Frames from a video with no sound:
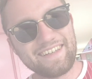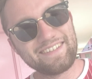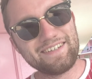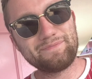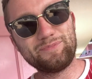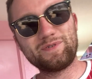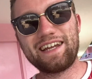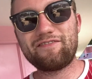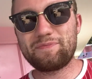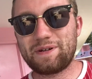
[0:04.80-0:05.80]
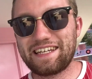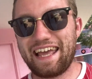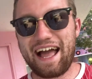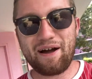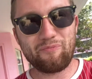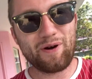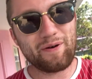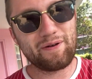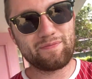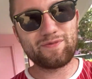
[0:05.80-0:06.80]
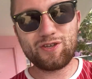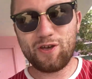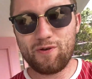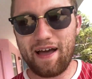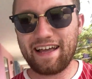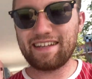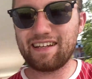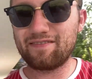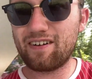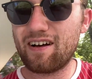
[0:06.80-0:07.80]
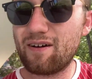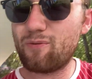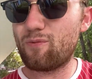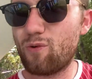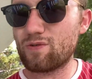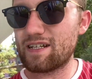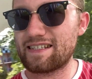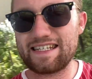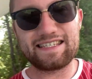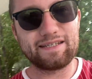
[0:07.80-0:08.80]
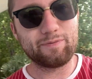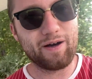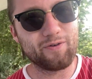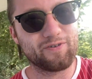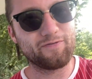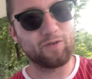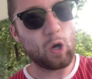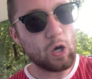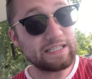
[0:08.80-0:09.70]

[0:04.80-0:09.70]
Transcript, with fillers: Good morning everybody, and welcome to another Walt Disney World vlog.